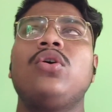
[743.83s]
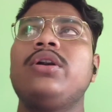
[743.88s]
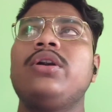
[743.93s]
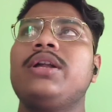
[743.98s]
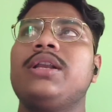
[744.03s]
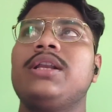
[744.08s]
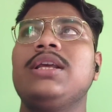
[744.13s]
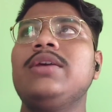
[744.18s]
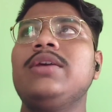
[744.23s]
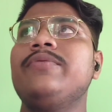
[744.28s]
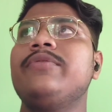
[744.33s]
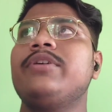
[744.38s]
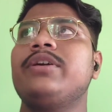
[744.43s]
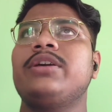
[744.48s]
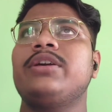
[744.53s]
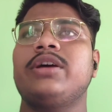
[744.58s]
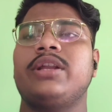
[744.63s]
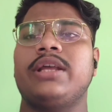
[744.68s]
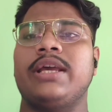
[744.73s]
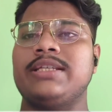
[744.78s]
don't leave
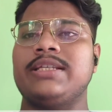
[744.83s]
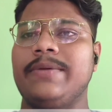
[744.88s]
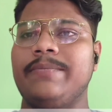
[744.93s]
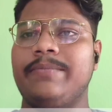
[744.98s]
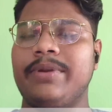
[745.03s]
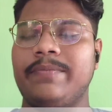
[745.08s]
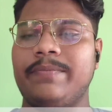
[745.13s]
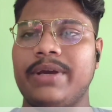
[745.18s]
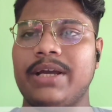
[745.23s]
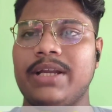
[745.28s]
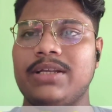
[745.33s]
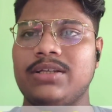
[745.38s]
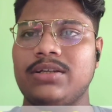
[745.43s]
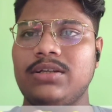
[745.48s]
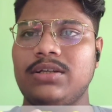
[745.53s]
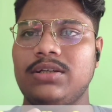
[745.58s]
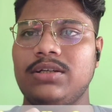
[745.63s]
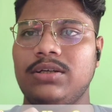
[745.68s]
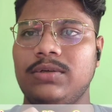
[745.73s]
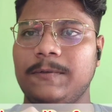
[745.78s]
your exam
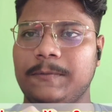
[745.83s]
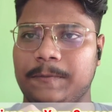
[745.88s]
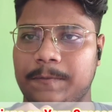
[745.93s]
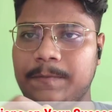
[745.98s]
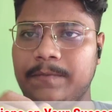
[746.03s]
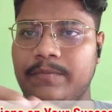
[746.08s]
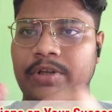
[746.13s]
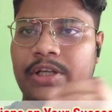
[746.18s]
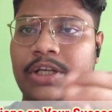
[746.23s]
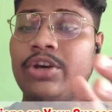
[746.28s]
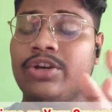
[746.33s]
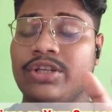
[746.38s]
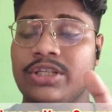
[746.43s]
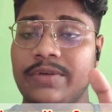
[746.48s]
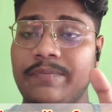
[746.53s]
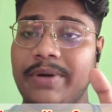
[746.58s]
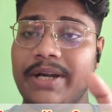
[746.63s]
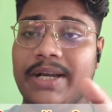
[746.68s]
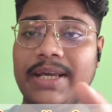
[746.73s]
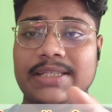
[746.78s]
preparation, your
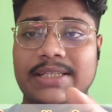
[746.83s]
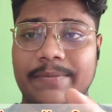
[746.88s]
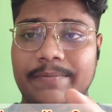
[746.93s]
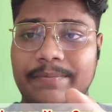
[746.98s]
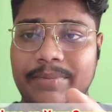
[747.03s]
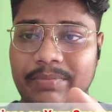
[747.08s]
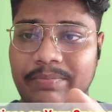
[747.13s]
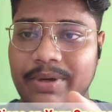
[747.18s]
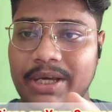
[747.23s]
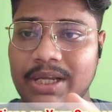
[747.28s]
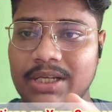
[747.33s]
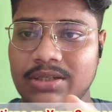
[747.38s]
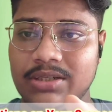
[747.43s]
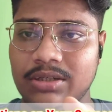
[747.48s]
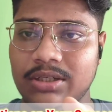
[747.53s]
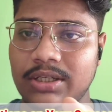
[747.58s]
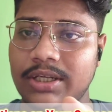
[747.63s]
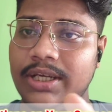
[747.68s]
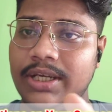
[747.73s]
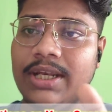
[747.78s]
GPET exam
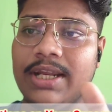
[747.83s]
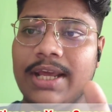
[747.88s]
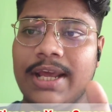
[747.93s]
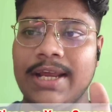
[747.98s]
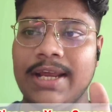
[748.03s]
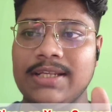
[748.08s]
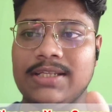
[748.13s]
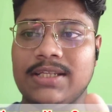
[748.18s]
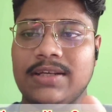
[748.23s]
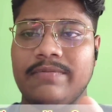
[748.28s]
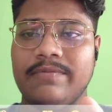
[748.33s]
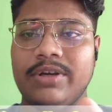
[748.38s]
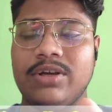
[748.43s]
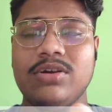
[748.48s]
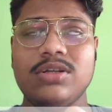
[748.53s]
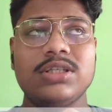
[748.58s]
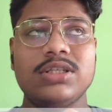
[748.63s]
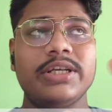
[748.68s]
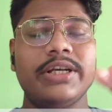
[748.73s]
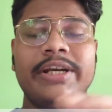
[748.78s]
preparation in 8th sem,
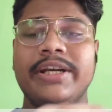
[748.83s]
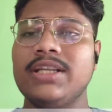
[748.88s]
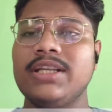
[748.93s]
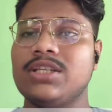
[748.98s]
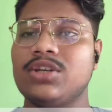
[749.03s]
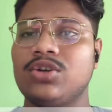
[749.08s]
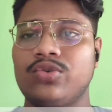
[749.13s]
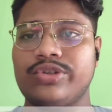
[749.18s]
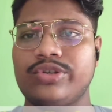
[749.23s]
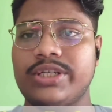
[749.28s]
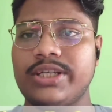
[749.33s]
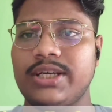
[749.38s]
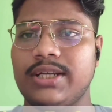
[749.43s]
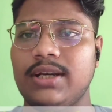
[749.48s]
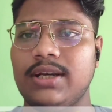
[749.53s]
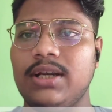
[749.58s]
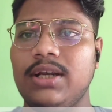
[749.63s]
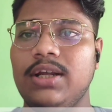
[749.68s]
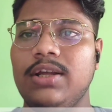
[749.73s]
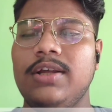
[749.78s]
because it is
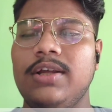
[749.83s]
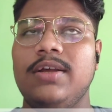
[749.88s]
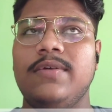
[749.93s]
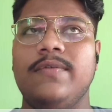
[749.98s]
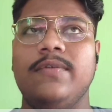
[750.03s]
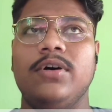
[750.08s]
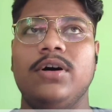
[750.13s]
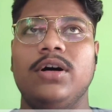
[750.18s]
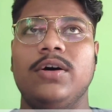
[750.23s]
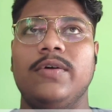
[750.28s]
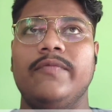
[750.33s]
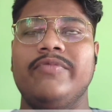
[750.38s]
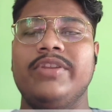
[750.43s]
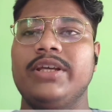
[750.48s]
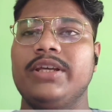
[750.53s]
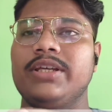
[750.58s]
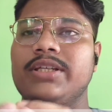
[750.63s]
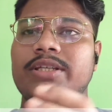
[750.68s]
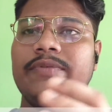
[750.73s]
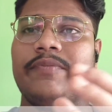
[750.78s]
crucial.
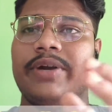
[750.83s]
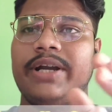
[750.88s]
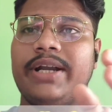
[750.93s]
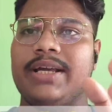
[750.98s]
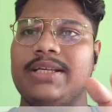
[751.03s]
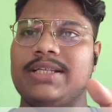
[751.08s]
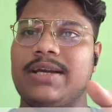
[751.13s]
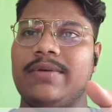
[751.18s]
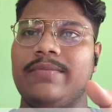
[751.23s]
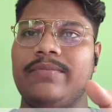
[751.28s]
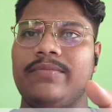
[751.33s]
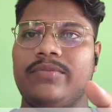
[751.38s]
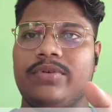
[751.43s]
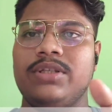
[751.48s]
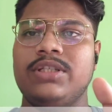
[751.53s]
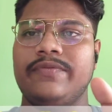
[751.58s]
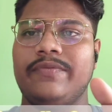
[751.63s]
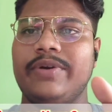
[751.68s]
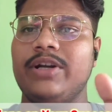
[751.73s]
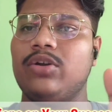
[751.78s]
The GPET exam,
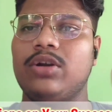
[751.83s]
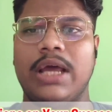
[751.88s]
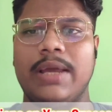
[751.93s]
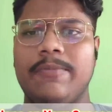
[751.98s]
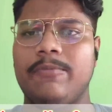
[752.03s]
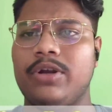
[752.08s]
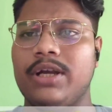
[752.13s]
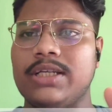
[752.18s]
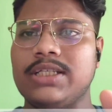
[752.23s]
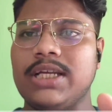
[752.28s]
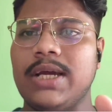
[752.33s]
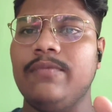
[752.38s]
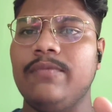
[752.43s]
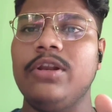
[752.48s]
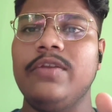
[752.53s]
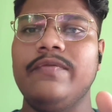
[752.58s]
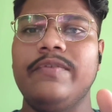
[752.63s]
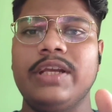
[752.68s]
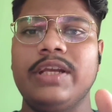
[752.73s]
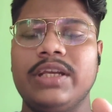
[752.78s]
GPET or NIPER exam
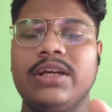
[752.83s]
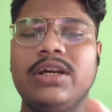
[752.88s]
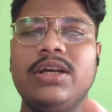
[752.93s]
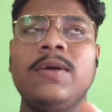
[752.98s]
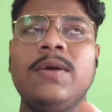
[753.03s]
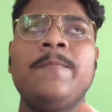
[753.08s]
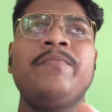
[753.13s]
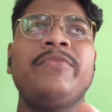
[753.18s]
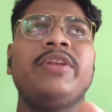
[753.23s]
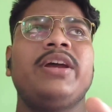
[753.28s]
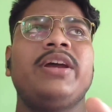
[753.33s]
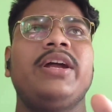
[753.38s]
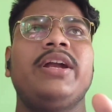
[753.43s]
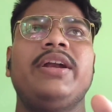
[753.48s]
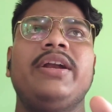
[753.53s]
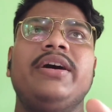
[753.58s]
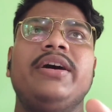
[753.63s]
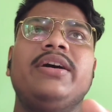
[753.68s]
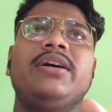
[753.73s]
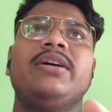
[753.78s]
will be near,
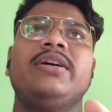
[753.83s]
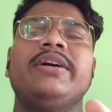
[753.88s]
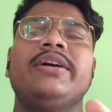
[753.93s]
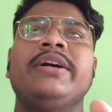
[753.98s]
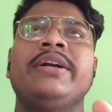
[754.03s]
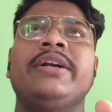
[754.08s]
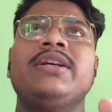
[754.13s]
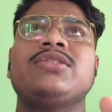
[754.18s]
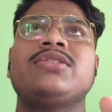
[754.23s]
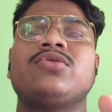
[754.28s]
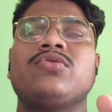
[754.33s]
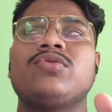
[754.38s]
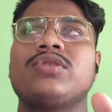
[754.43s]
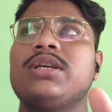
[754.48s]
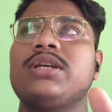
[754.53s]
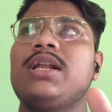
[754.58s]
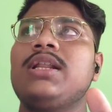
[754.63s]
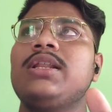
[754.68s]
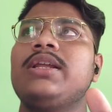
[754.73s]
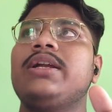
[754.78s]
and it is
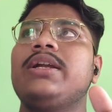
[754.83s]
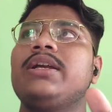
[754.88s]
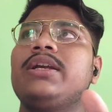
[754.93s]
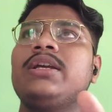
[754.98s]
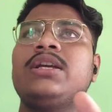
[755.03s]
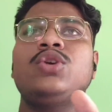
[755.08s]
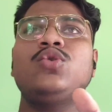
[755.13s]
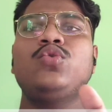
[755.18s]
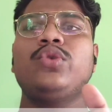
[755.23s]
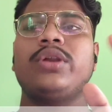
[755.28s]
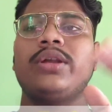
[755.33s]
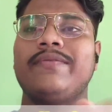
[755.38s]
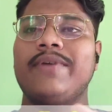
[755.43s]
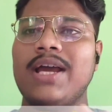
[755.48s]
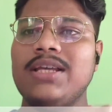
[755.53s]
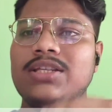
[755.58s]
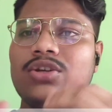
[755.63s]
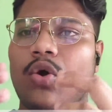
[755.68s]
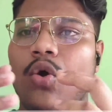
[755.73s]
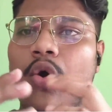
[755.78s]
crucial that you
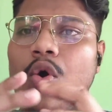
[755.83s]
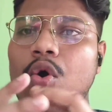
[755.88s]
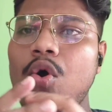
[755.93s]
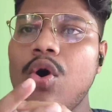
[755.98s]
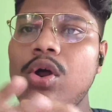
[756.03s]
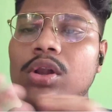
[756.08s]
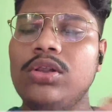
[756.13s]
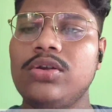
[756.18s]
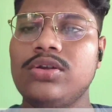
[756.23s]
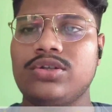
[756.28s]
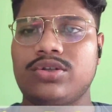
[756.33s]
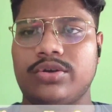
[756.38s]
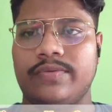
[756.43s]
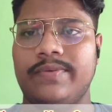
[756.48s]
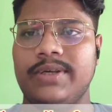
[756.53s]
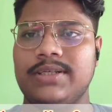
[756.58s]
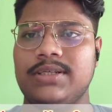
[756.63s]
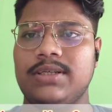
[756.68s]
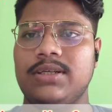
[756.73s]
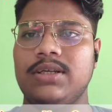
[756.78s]
revise all those
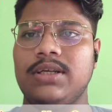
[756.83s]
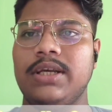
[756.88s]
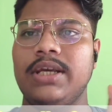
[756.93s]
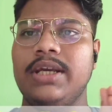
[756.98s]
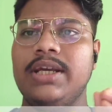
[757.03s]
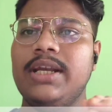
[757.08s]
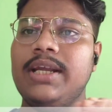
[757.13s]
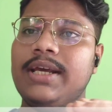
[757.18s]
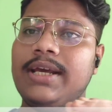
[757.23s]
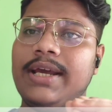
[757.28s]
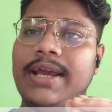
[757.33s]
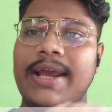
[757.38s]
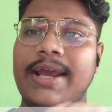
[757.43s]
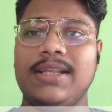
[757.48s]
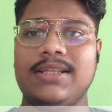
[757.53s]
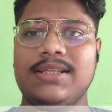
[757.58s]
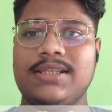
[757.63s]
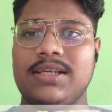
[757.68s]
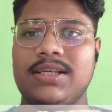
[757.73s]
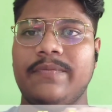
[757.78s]
topics in
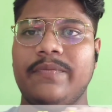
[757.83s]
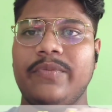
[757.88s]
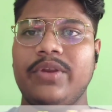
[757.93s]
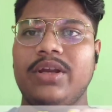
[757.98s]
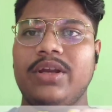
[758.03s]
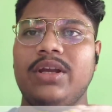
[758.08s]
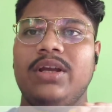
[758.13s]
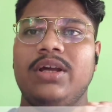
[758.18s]
8th sem,